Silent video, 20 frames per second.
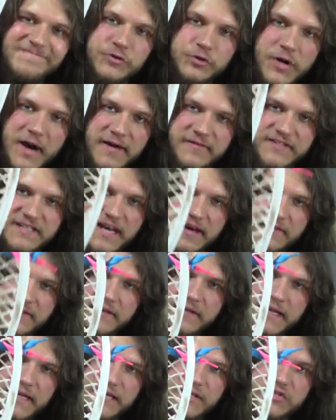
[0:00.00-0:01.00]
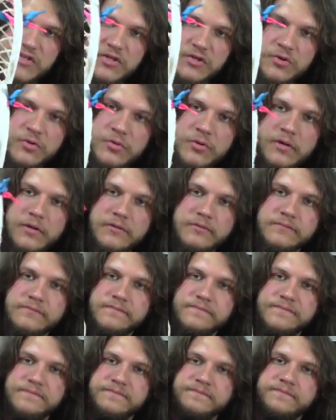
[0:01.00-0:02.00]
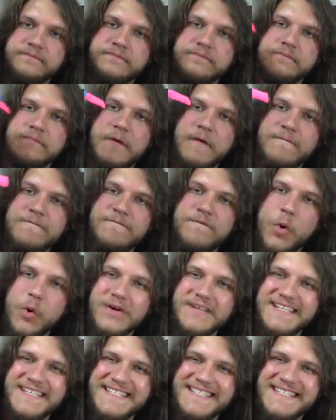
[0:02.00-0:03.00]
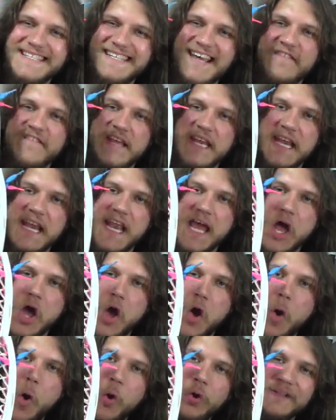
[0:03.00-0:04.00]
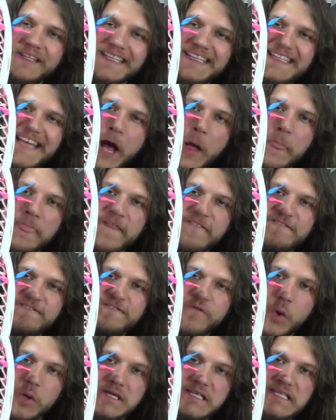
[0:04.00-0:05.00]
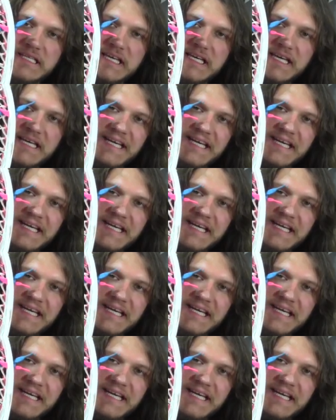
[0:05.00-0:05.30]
Tribe 7 is you. Fort 7. Holding down the fort.